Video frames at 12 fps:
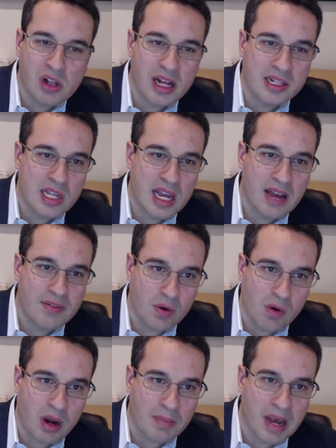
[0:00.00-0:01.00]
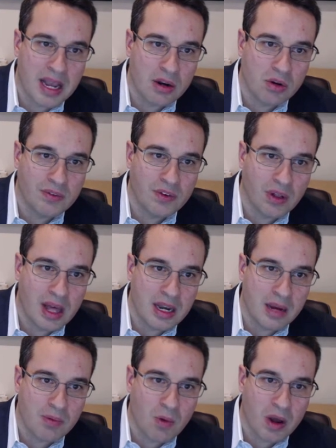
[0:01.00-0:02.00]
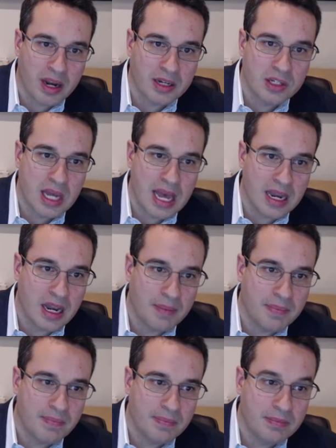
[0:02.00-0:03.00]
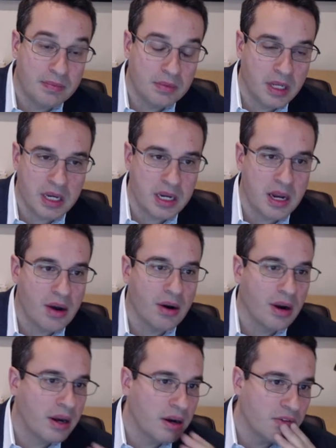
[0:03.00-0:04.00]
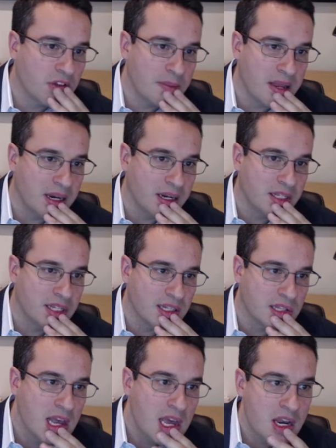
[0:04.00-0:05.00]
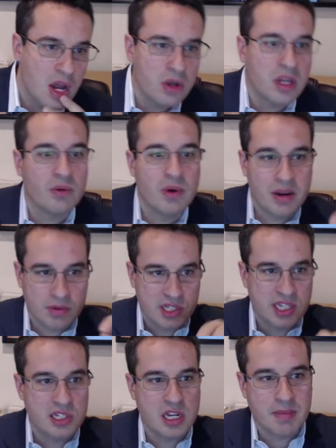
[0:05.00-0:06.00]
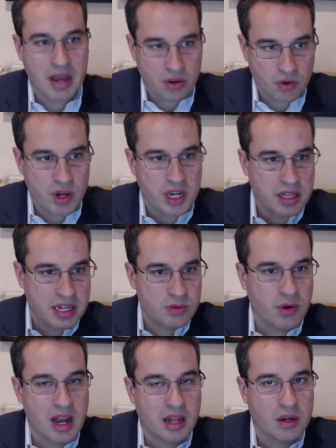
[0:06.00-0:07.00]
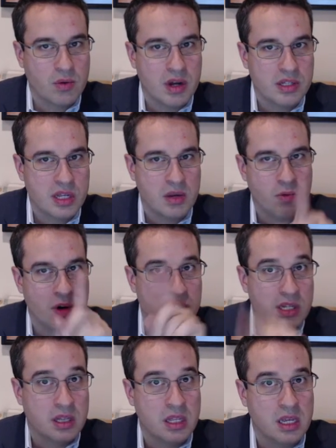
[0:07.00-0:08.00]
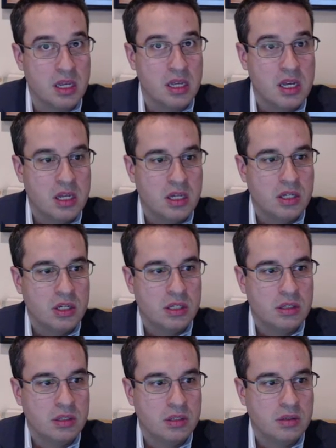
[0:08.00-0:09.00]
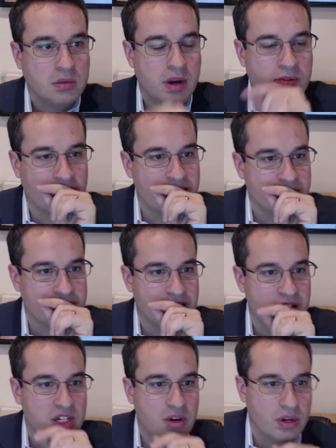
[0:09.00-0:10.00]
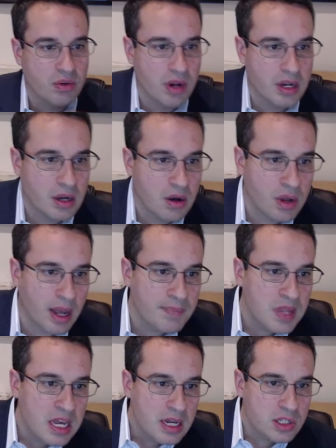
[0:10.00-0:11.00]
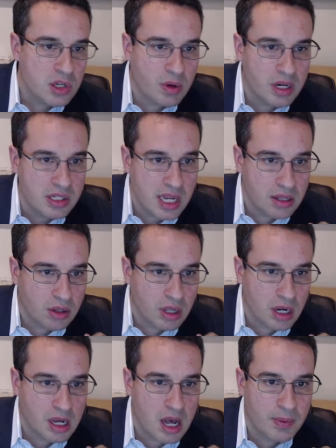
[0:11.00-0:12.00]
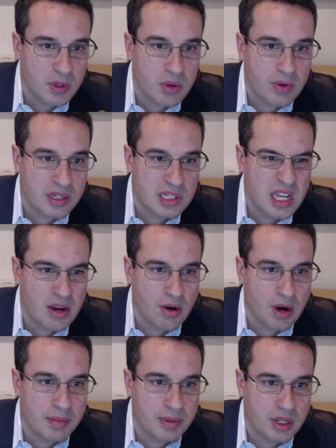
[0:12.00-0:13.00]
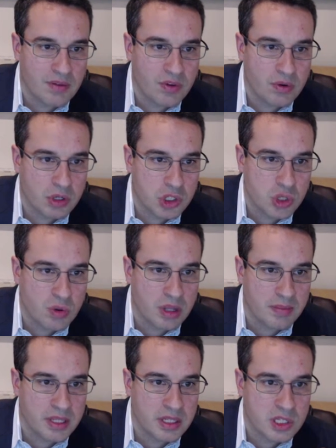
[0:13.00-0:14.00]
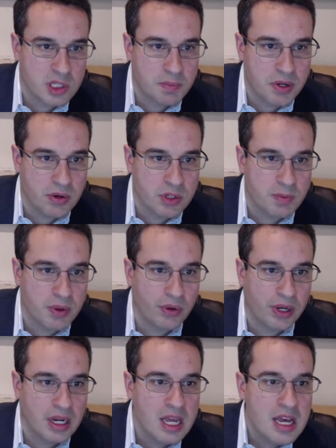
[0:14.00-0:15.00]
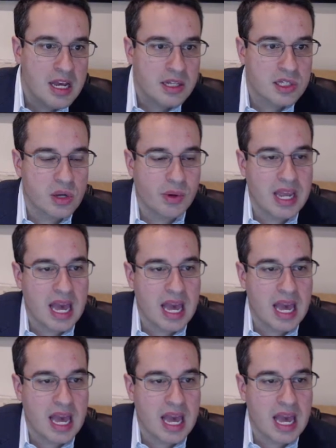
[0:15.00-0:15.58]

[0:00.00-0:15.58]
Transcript: the clients I have that want to buy in Oakville end up wanting to end up in here. I don't know if that made any sense. No, you know what? It was 16 Mile Creek. That's where Alec was. It wasn't the, whatever I just said, Sheridan Creek. Okay, so we're going to take a look at a couple units here. I believe there are 2 of them in the Spears building. So